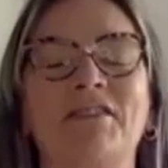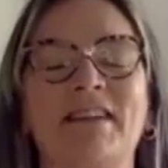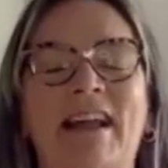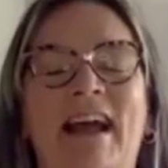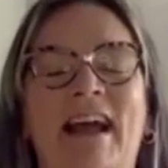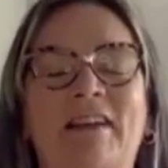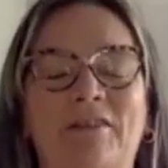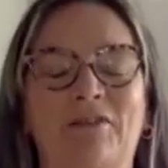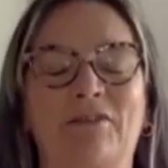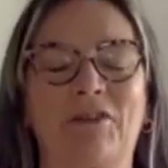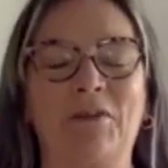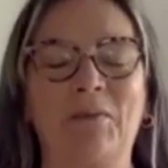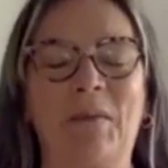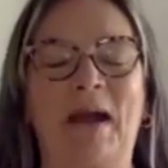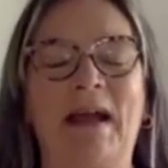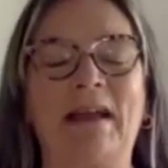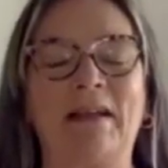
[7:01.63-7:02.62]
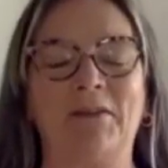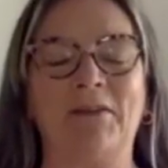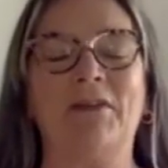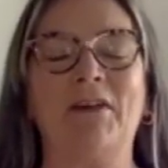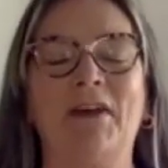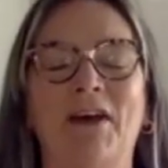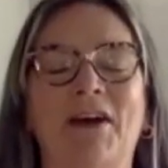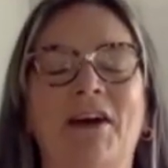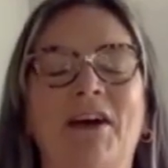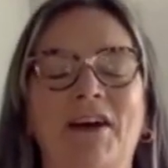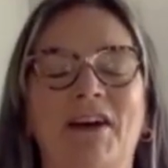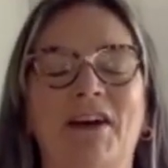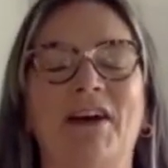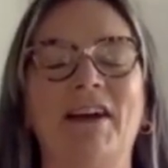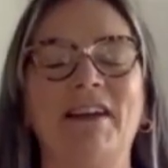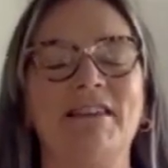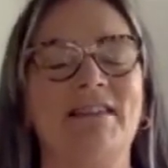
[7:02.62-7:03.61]
and out through the mouth.
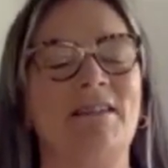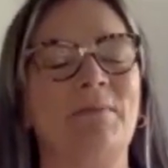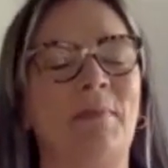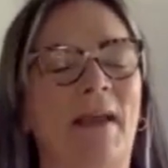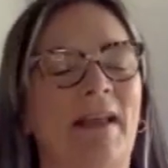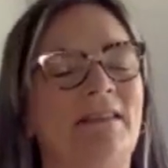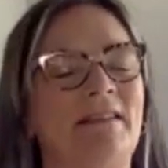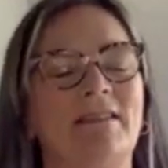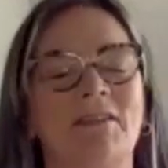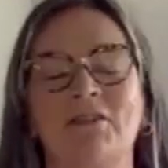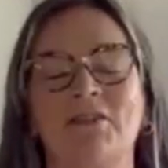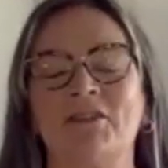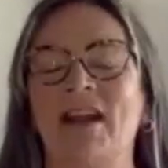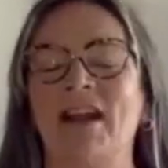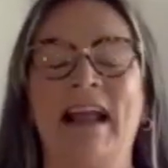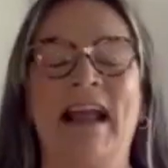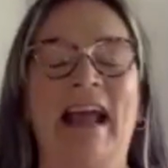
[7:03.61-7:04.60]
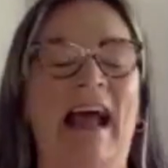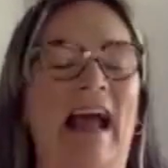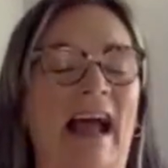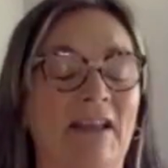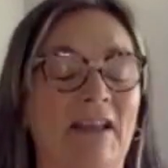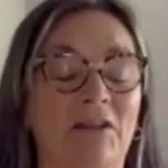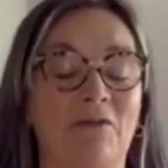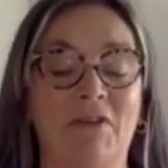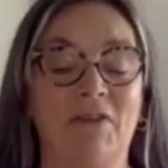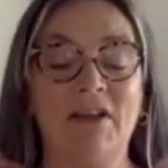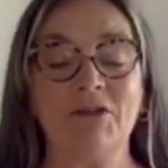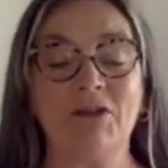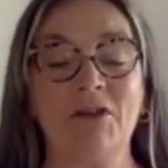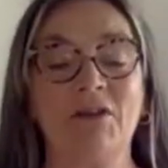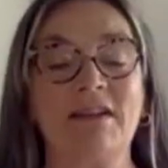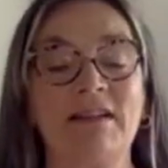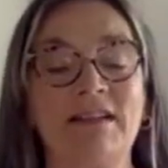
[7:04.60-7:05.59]
And depends on how you feel.
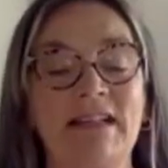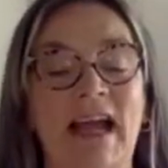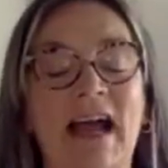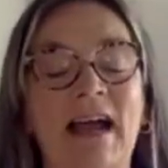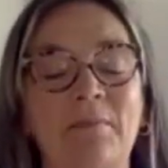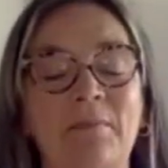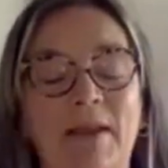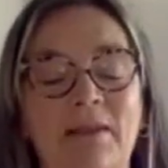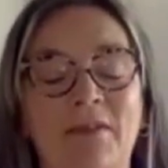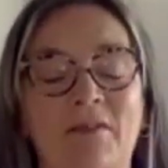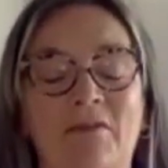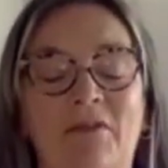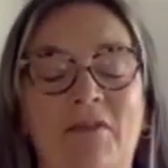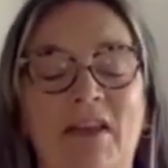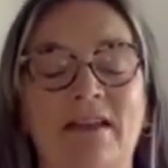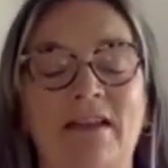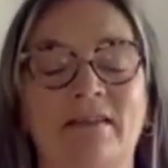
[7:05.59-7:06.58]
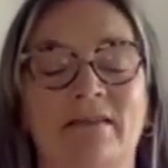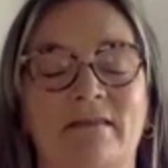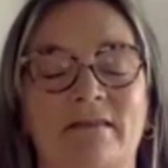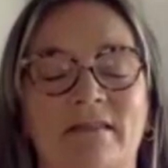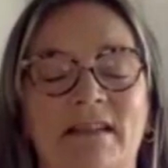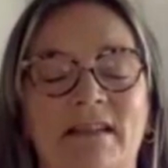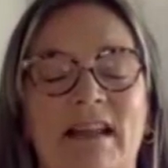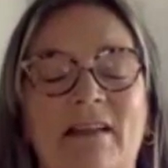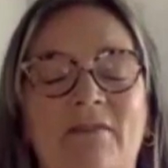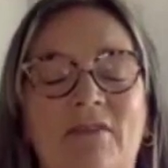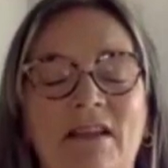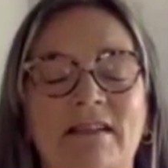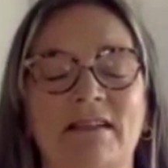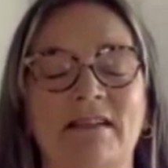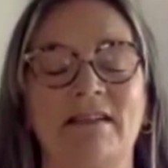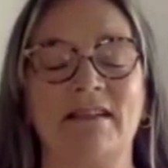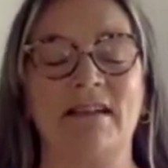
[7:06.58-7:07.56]
You can tap in the field if
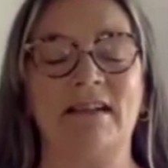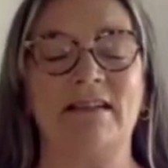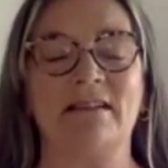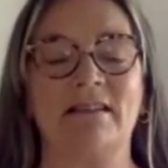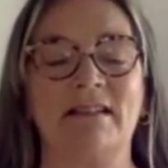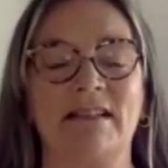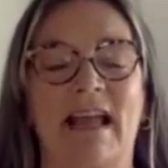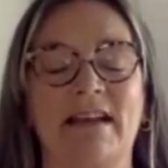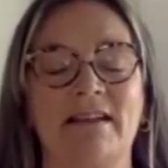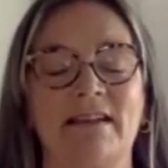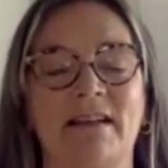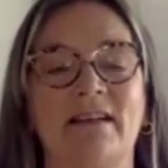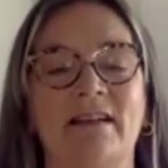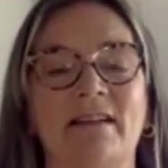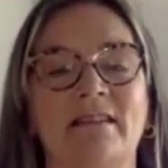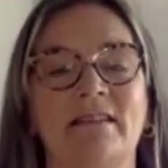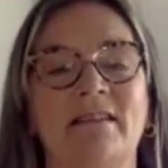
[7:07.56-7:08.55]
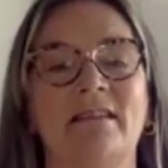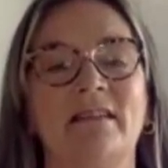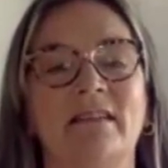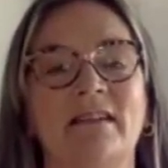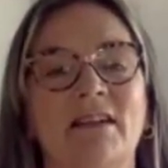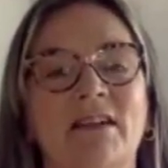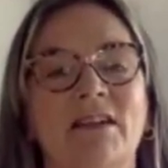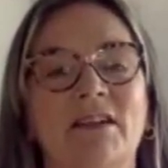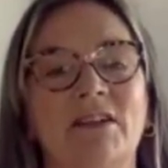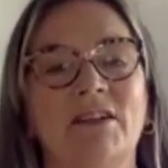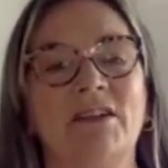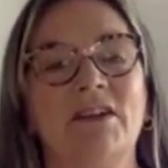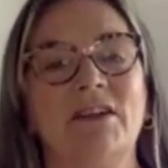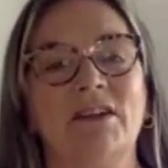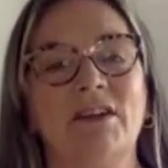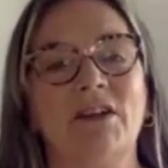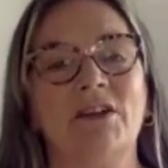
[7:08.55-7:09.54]
this is a little tender.
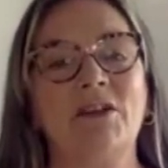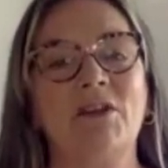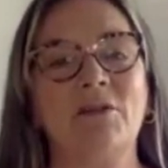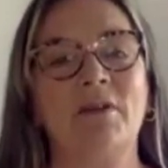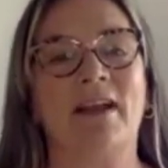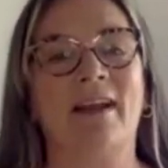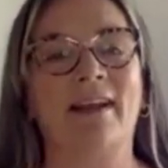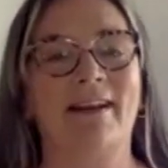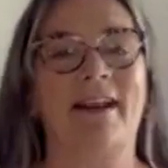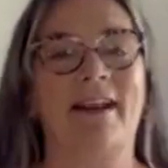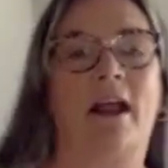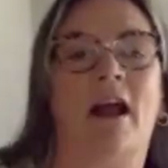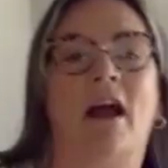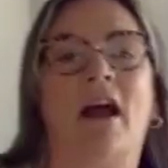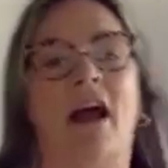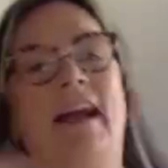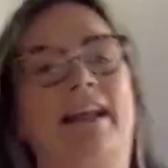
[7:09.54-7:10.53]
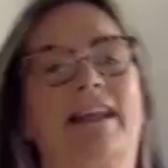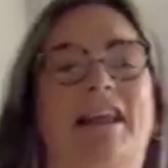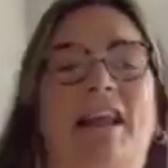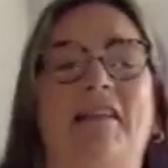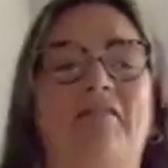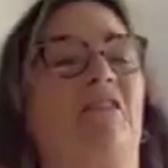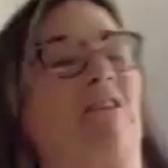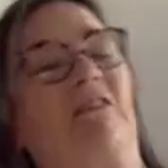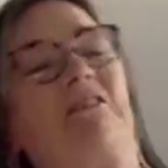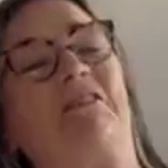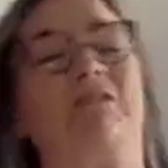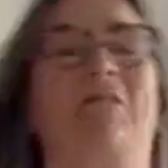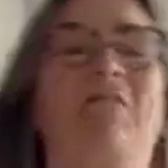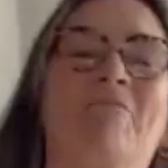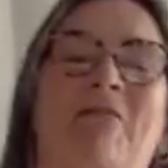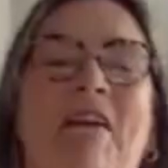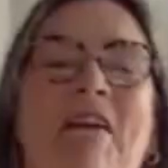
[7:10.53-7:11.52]
You can give it a good
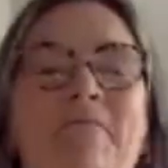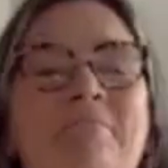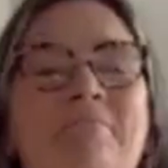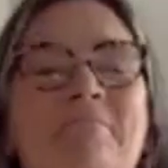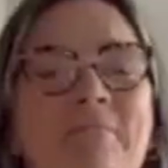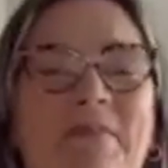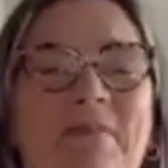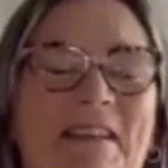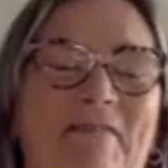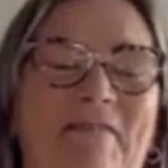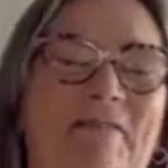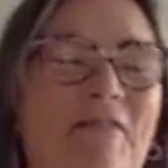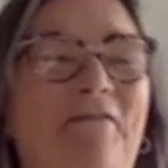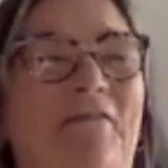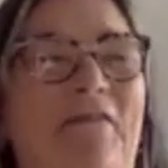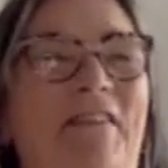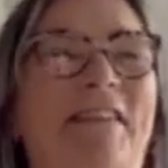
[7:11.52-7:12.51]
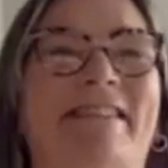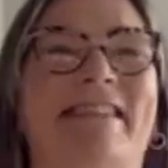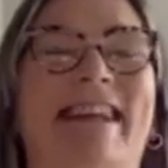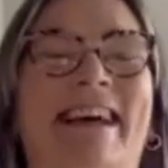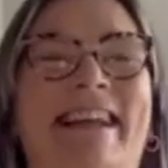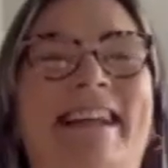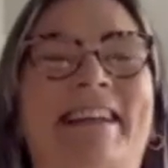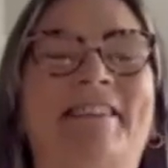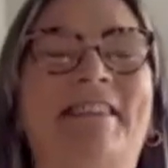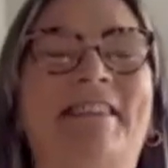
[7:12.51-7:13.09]
old thump if you feel like you